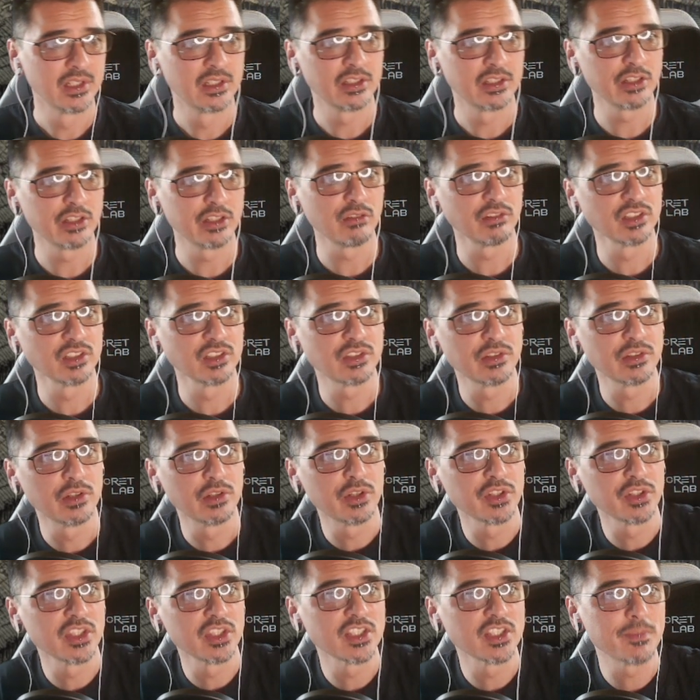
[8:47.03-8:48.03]
Lingering too
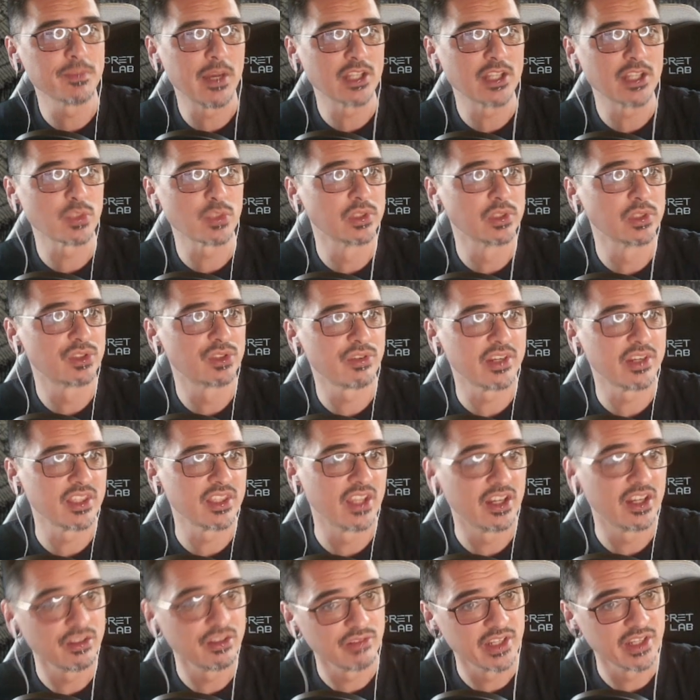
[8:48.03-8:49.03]
long in these parts will attract the
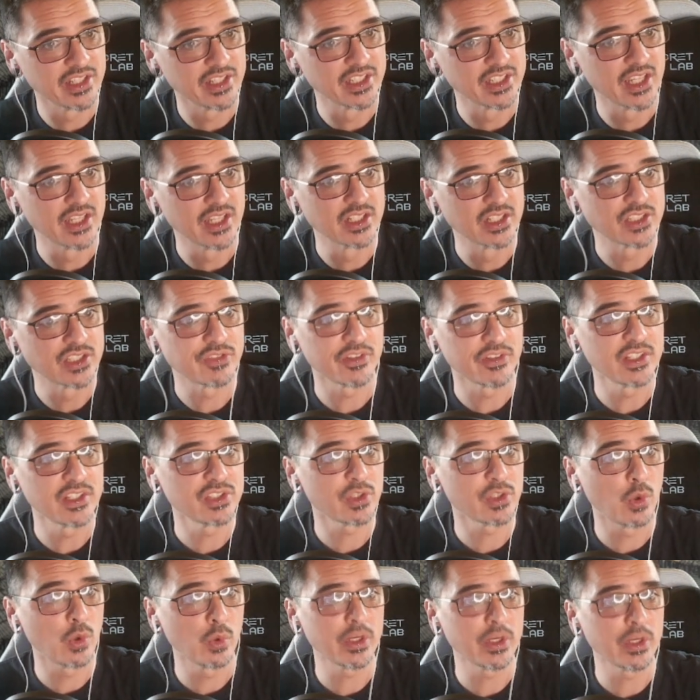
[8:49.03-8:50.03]
hungry alligators. For
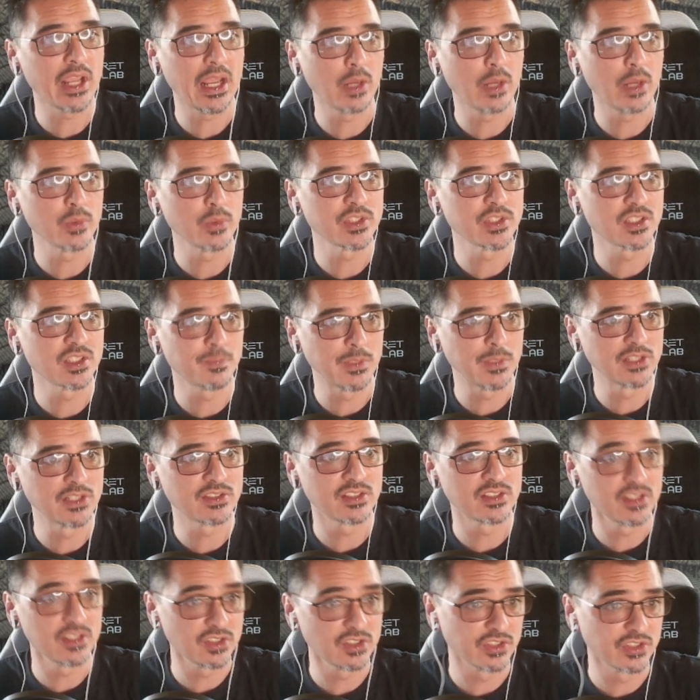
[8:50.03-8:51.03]
each 1/4 hour spent
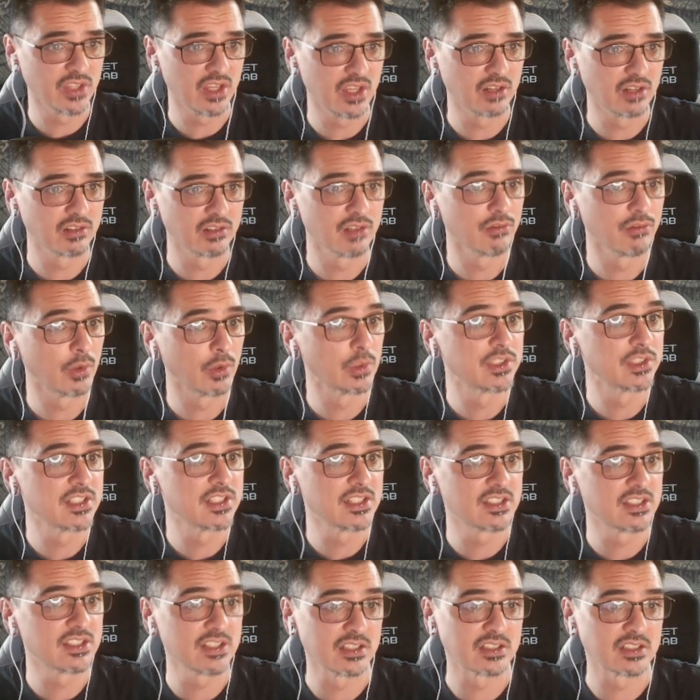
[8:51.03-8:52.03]
searching the area, roll a
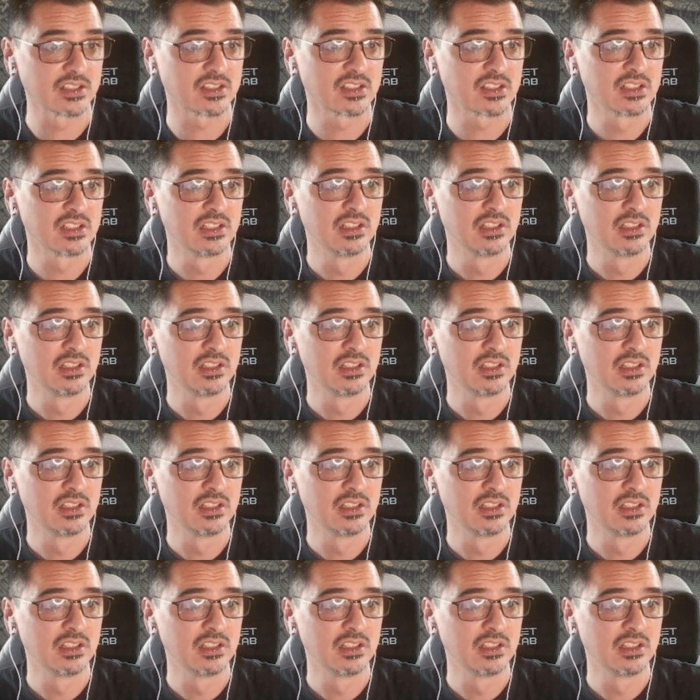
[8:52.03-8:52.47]
d6.